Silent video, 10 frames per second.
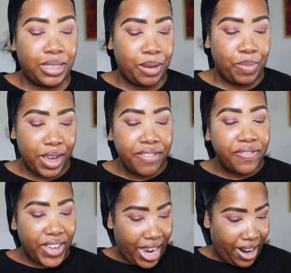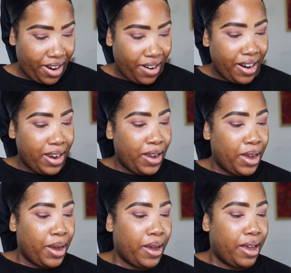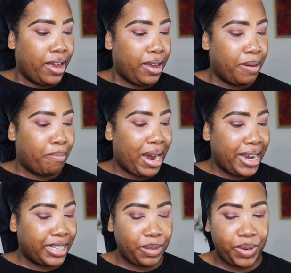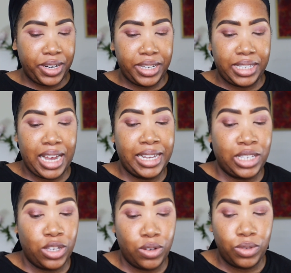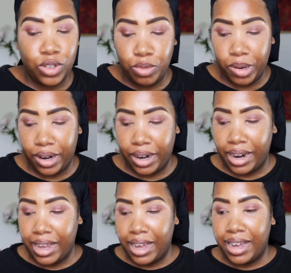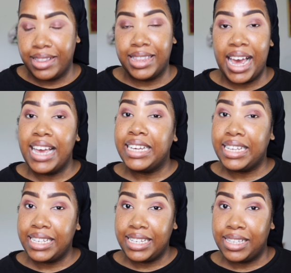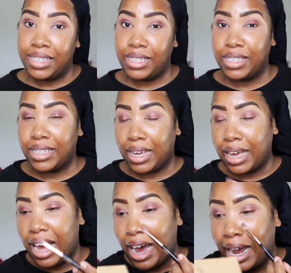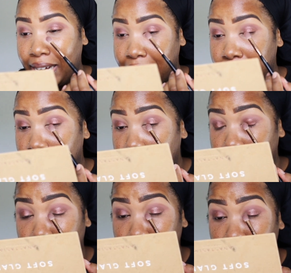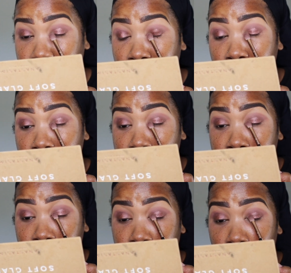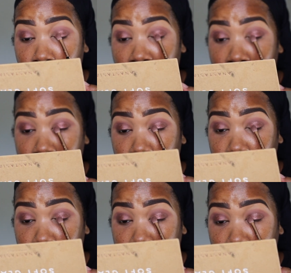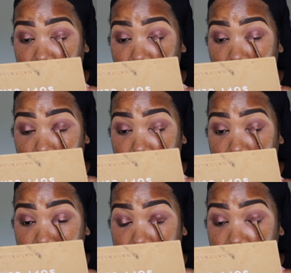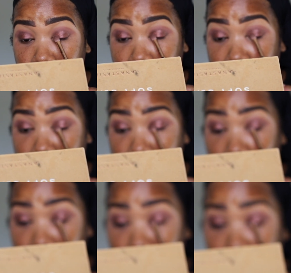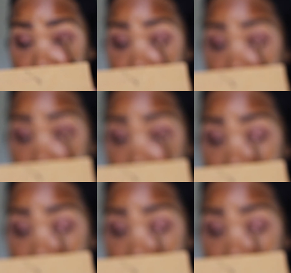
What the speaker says: to be fair, my experience as a YouTuber, that is kind of the battle when you upload a new video, you know,